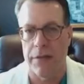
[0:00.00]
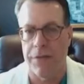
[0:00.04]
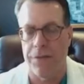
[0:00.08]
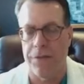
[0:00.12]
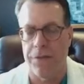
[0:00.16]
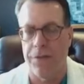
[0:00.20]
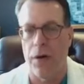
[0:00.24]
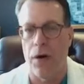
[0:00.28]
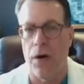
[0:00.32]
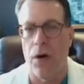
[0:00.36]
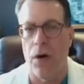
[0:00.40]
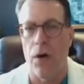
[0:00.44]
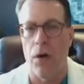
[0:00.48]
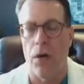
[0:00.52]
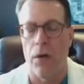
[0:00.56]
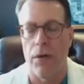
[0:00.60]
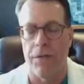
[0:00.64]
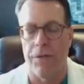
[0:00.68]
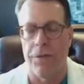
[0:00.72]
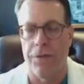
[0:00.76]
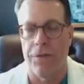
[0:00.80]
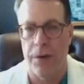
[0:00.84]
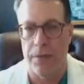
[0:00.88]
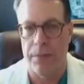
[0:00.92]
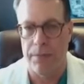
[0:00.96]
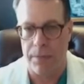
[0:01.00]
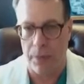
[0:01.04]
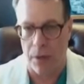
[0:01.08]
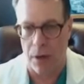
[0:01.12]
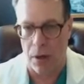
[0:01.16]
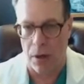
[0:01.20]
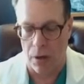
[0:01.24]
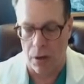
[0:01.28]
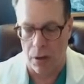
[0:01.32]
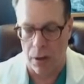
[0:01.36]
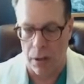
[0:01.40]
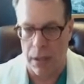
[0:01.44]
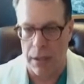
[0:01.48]
the fall
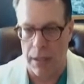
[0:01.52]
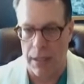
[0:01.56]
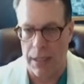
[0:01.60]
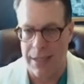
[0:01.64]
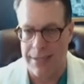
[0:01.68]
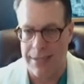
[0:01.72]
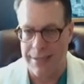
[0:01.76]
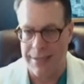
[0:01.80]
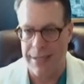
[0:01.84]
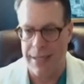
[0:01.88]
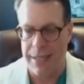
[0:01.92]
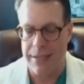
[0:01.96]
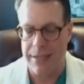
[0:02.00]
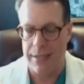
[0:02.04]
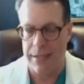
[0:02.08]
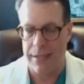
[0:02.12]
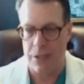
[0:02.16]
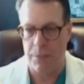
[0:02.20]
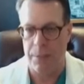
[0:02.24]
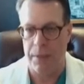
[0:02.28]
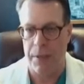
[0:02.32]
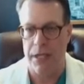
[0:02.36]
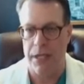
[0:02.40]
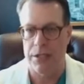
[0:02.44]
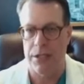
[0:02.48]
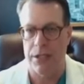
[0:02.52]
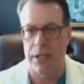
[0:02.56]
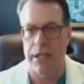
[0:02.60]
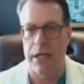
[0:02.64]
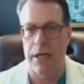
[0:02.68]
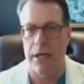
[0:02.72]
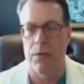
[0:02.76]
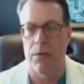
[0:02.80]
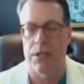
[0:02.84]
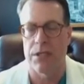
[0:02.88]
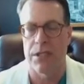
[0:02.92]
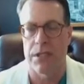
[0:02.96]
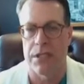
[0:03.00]
football season especially,
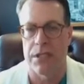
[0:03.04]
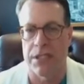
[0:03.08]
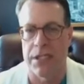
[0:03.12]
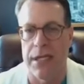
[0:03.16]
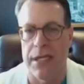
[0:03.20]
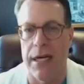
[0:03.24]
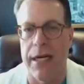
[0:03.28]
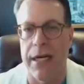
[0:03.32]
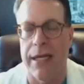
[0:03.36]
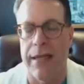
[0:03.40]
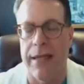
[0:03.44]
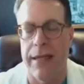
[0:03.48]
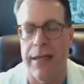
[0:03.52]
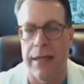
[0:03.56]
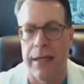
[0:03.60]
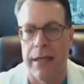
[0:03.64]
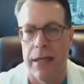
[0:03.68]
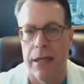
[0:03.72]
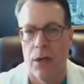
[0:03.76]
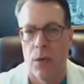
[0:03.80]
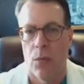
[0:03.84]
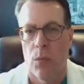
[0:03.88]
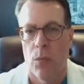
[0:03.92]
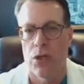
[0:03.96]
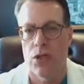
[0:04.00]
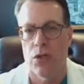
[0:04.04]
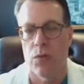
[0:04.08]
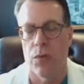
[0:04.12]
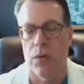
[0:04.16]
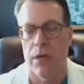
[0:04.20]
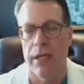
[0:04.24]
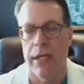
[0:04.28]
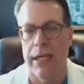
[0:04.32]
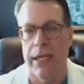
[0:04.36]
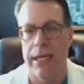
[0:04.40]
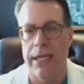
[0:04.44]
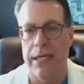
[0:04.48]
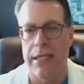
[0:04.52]
there was a study that was
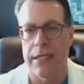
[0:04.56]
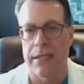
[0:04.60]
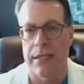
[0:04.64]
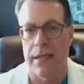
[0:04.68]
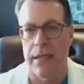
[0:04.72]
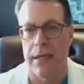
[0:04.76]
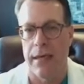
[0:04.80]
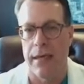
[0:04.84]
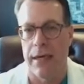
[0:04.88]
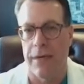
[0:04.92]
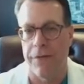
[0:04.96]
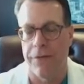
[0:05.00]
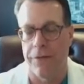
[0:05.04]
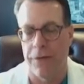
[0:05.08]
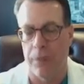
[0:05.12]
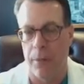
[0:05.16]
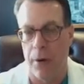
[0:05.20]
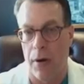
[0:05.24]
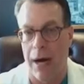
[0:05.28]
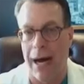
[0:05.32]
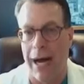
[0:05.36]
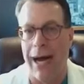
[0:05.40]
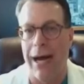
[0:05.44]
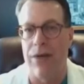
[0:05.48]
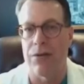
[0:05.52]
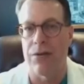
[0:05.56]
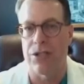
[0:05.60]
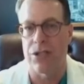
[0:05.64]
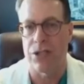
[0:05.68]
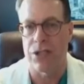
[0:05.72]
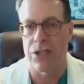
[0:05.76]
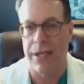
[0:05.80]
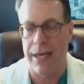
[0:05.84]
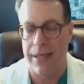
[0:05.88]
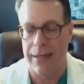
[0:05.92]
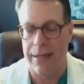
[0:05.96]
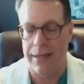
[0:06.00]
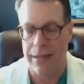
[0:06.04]
released from Ohio
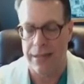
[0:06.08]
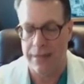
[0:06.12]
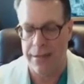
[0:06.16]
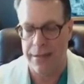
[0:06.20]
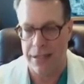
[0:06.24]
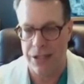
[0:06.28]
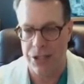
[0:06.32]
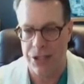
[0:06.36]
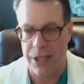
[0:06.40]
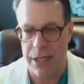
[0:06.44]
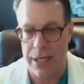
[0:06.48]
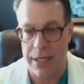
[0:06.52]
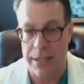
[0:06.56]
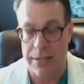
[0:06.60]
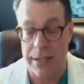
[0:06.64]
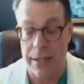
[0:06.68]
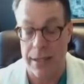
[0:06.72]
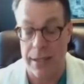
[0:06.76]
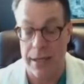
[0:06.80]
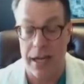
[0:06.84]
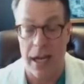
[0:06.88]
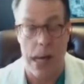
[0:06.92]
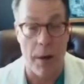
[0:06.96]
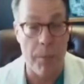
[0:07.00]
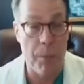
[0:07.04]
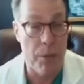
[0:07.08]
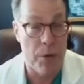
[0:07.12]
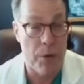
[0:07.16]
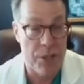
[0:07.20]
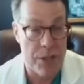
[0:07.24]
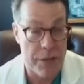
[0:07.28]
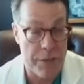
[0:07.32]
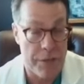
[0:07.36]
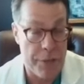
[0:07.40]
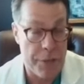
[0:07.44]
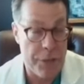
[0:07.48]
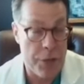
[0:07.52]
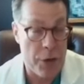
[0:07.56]
State that suggested that
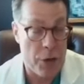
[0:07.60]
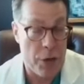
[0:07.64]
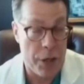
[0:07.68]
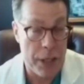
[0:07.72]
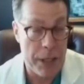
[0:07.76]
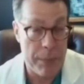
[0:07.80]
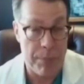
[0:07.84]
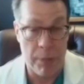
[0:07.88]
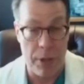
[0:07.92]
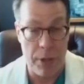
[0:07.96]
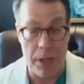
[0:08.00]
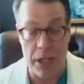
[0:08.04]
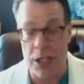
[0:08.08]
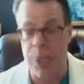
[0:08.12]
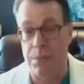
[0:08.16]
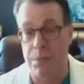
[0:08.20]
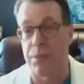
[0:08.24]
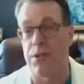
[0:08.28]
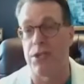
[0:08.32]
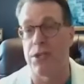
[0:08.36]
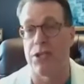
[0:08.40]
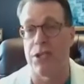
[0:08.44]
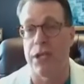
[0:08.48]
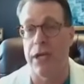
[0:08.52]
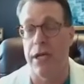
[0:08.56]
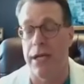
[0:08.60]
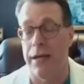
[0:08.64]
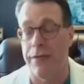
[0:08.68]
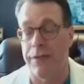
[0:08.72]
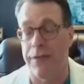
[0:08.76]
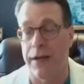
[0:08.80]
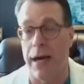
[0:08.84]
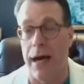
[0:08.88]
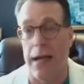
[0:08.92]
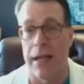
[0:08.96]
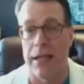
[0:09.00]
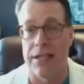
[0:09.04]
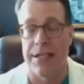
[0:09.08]
upwards of 30+% of
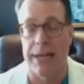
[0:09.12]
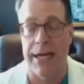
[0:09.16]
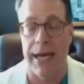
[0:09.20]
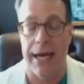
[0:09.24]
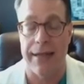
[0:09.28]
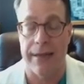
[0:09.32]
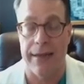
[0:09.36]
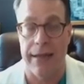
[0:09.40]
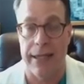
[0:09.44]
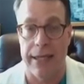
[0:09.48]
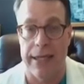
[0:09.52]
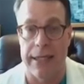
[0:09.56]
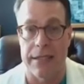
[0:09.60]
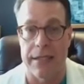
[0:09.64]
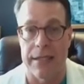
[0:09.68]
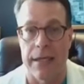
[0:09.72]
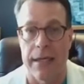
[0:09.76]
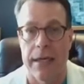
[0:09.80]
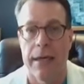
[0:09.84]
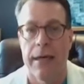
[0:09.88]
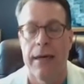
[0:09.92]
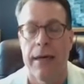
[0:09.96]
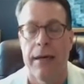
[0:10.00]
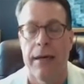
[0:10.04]
college athletes